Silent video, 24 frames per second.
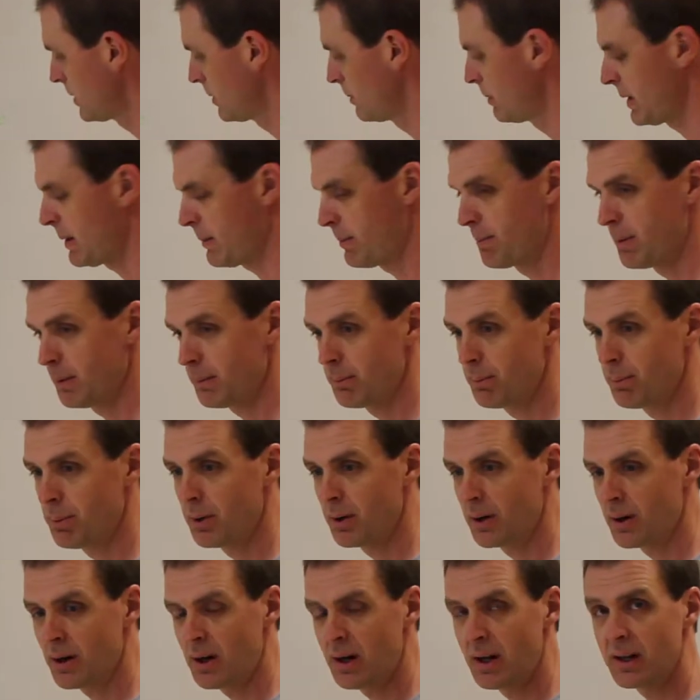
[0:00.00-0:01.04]
will be
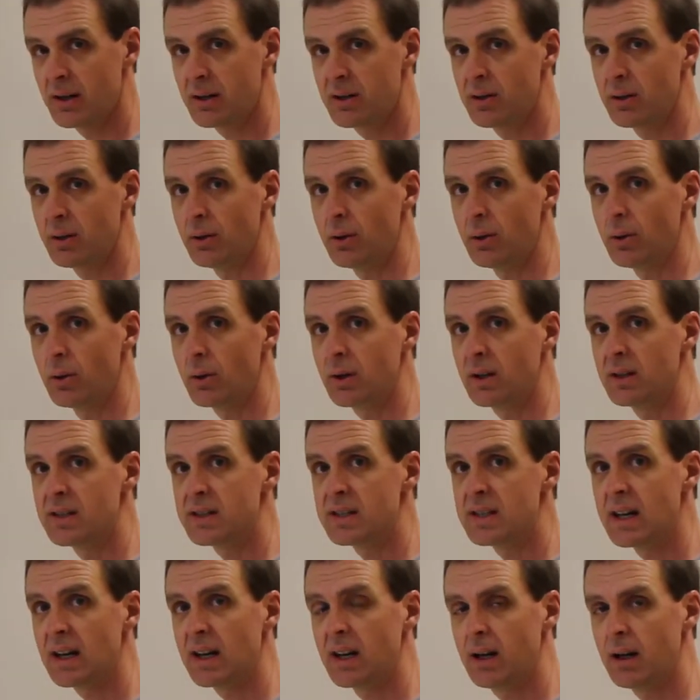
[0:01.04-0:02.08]
put onto
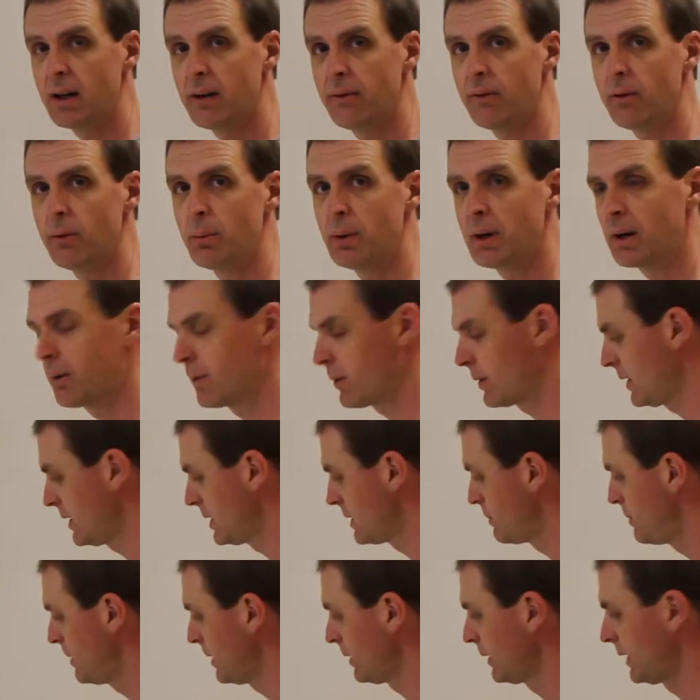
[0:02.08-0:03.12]
consecutive
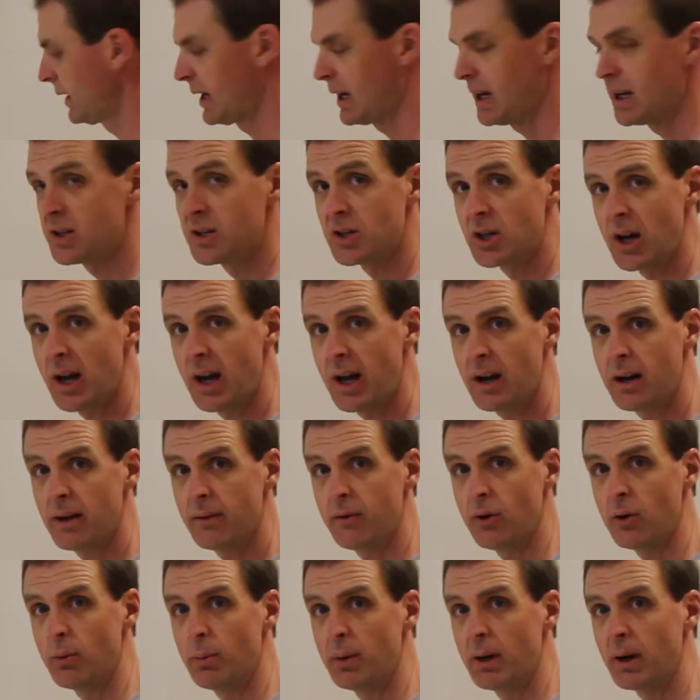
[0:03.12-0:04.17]
ubiquitins building a chain of
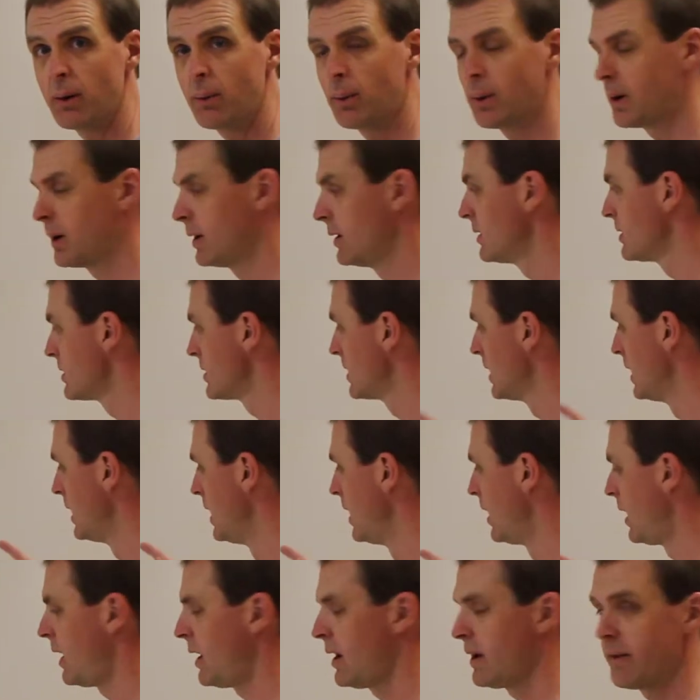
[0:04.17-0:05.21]
ubiquitins
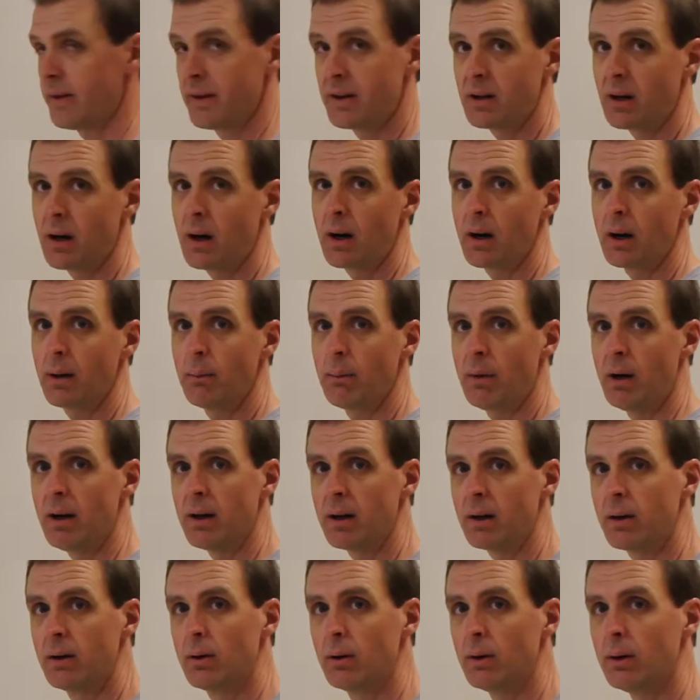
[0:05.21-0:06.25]
on the target
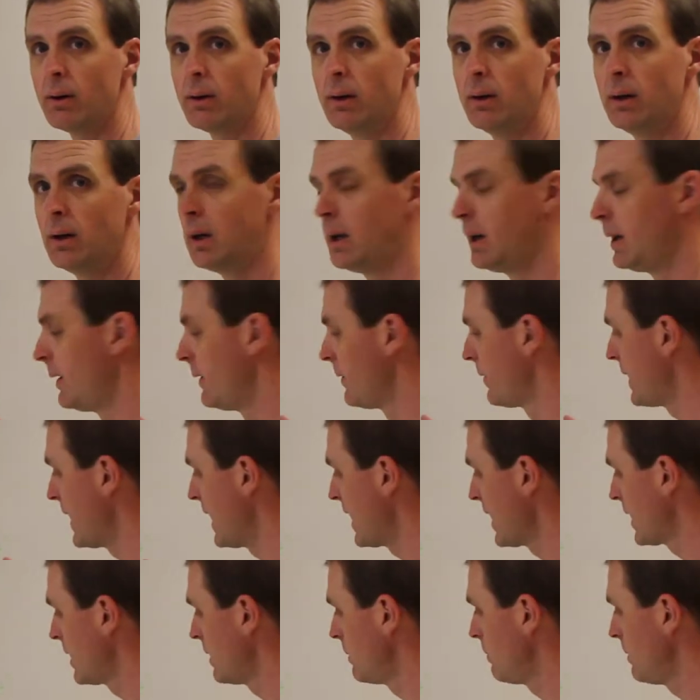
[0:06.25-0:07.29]
molecule.
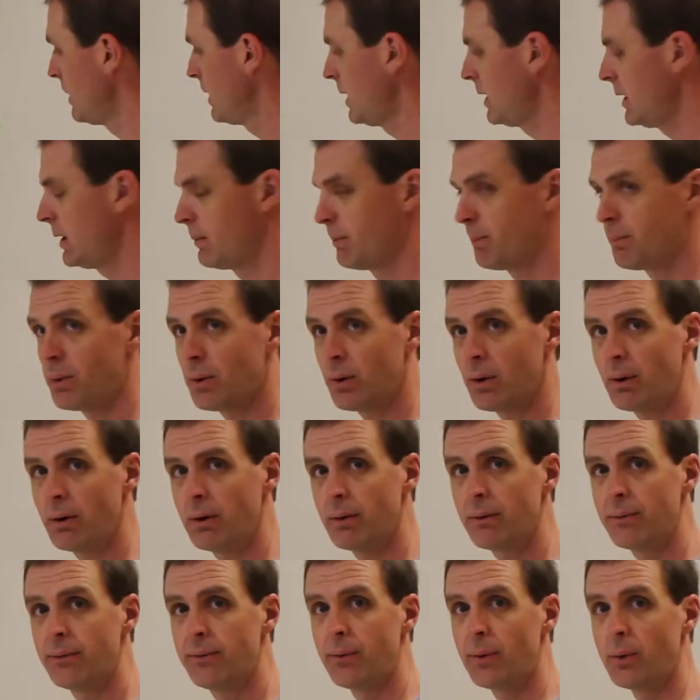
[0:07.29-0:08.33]
That can be important
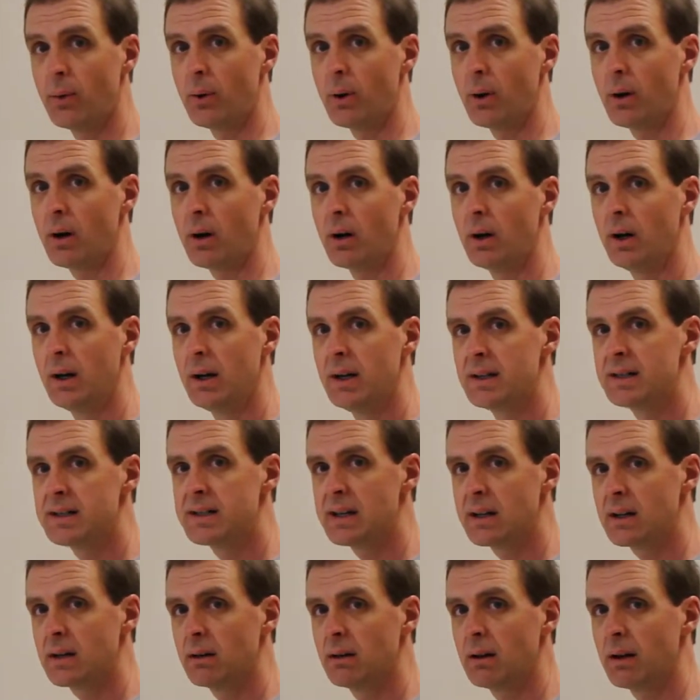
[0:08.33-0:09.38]
for
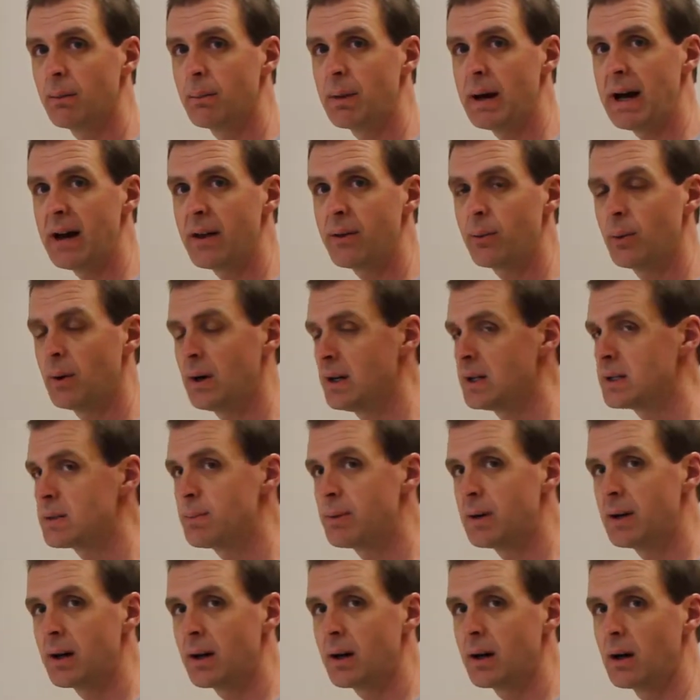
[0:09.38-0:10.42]
signaling pathways
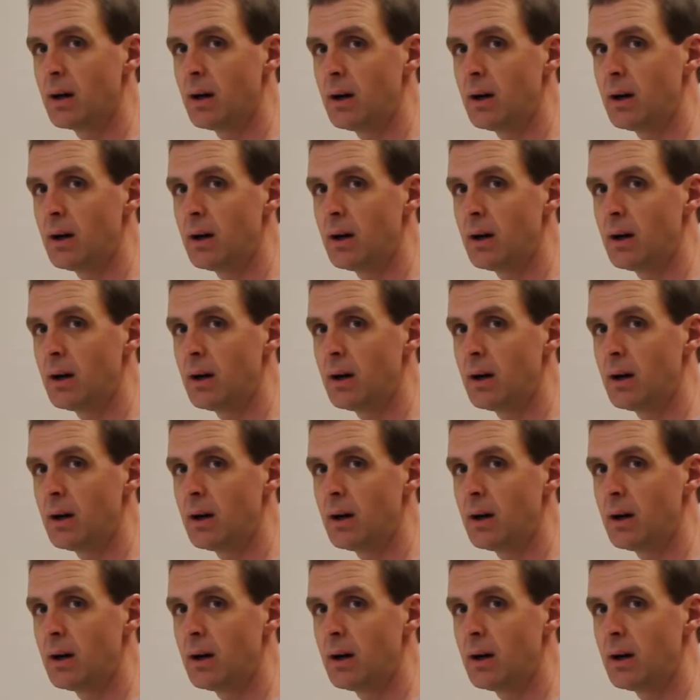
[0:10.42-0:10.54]
but it can